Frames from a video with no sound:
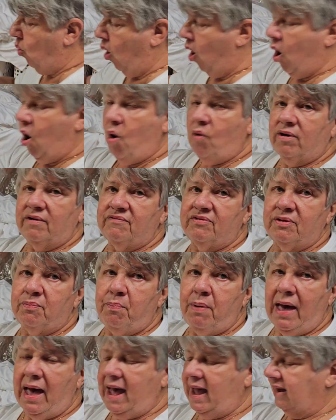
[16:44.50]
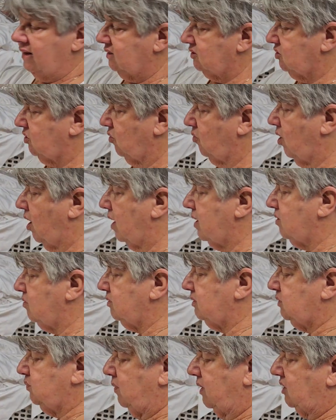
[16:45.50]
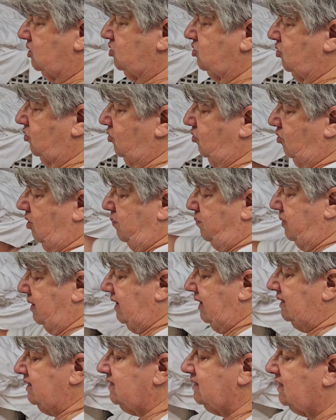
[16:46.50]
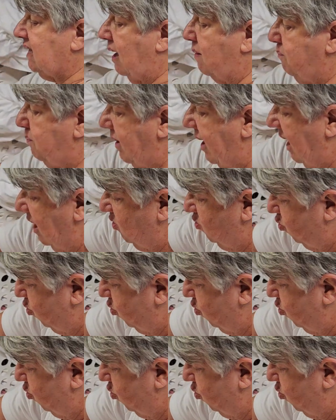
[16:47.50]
wall of the bag. So I always make sure they're up against that back